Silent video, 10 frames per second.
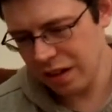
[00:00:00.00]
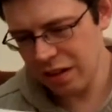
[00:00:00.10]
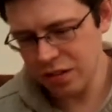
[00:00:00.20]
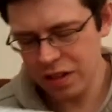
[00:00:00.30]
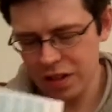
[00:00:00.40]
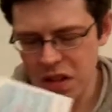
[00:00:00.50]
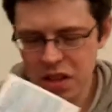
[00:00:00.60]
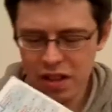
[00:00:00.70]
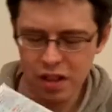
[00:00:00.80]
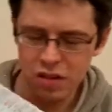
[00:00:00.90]
you know,
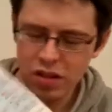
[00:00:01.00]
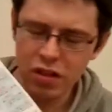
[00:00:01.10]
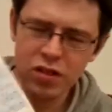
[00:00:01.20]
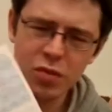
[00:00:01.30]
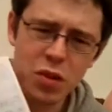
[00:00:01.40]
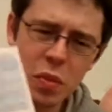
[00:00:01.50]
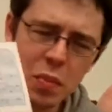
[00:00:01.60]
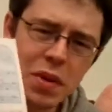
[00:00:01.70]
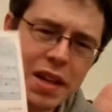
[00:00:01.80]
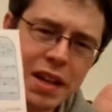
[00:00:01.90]
they just are so much more
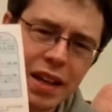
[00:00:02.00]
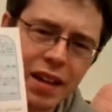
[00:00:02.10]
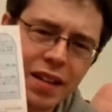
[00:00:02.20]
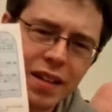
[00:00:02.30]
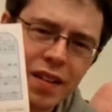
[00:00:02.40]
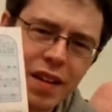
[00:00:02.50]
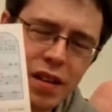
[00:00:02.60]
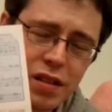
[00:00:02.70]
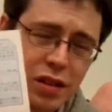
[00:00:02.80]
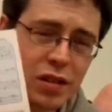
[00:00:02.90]
appealing
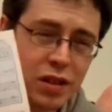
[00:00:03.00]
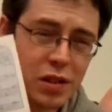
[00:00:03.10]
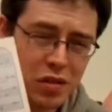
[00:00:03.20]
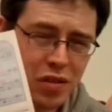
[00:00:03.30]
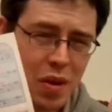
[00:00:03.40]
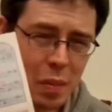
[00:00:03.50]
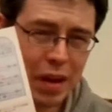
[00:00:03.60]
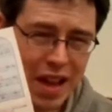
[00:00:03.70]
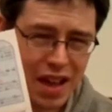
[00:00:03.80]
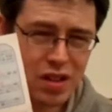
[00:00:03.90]
than the very
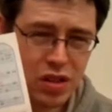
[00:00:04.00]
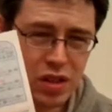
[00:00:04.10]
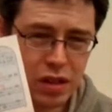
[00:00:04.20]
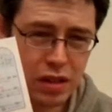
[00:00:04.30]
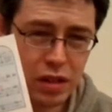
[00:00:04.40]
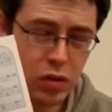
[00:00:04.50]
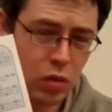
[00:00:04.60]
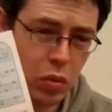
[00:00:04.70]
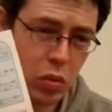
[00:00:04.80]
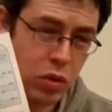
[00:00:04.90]
bland, you
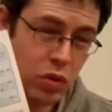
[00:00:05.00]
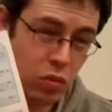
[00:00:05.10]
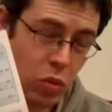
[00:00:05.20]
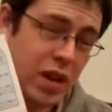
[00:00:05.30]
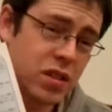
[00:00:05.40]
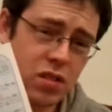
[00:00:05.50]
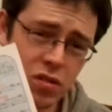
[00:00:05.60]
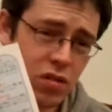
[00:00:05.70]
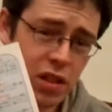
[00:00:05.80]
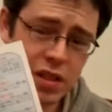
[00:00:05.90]
know,
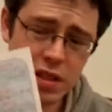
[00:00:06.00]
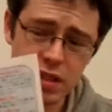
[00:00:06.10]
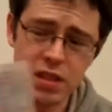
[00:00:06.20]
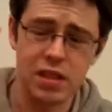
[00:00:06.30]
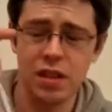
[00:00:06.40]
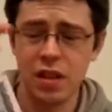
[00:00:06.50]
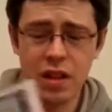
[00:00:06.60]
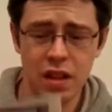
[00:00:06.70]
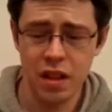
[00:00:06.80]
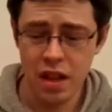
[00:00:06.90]
Western releases.
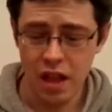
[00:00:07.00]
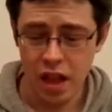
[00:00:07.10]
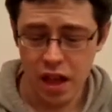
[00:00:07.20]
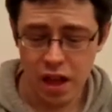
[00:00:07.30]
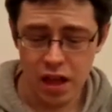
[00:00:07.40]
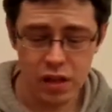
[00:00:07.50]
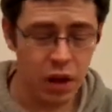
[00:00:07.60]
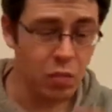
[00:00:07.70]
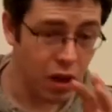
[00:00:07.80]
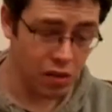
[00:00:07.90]
And
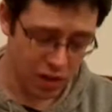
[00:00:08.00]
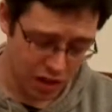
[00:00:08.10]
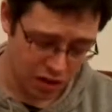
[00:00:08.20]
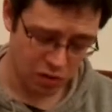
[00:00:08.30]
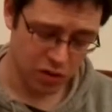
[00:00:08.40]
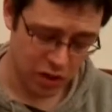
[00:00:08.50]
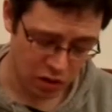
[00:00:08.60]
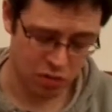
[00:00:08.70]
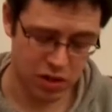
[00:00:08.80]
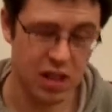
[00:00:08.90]
I'm not really going to
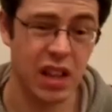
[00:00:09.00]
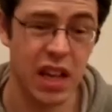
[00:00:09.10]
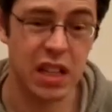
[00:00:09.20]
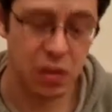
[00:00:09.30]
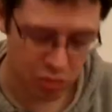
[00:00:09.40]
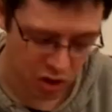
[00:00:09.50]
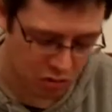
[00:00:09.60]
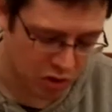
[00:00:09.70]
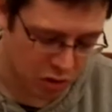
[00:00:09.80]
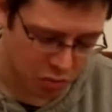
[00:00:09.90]
go into collecting them too
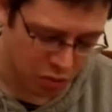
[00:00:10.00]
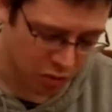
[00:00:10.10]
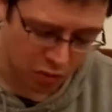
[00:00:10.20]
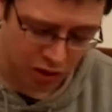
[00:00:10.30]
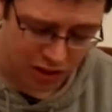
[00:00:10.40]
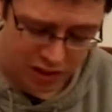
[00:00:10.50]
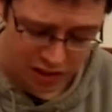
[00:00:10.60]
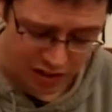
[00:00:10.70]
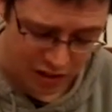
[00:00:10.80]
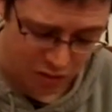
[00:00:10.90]
much, but when I
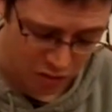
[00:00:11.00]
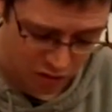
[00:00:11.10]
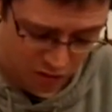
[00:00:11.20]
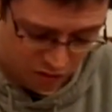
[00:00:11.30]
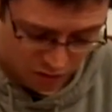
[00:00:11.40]
seen these for